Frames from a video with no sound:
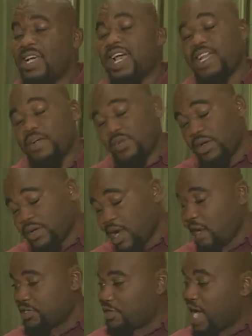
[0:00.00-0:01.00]
And then when those
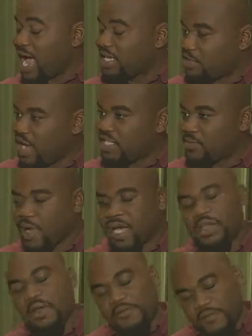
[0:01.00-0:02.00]
character guys graduate,
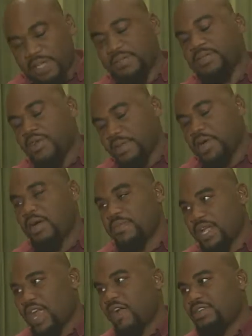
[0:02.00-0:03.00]
your freshmen gonna become
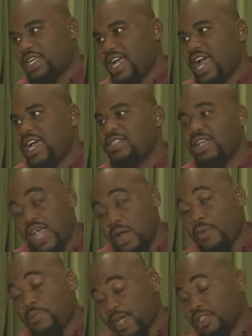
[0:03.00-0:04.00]
the character guys and
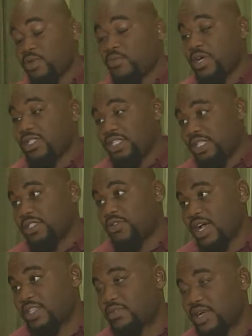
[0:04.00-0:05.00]
replace the ones that just
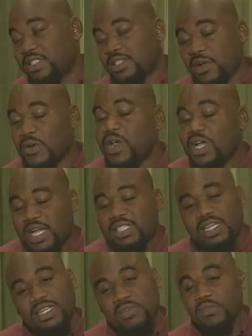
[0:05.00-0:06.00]
graduated. So it's
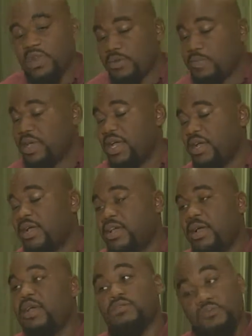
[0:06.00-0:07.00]
real big.
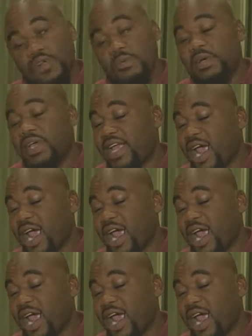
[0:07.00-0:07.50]
It's real big.